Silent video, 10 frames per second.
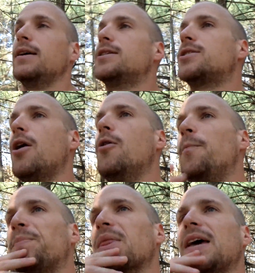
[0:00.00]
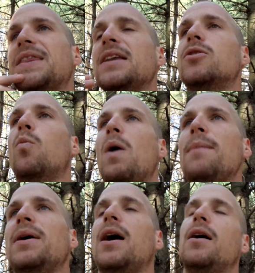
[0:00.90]
So I think the
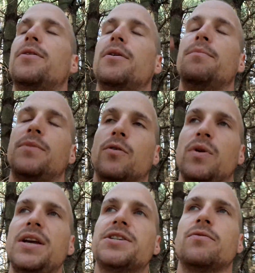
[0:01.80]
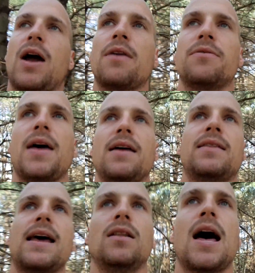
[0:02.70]
women, the reason rather
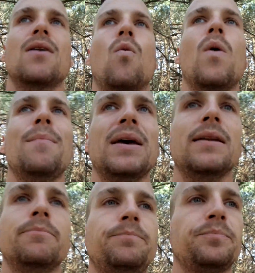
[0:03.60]
that a lot of women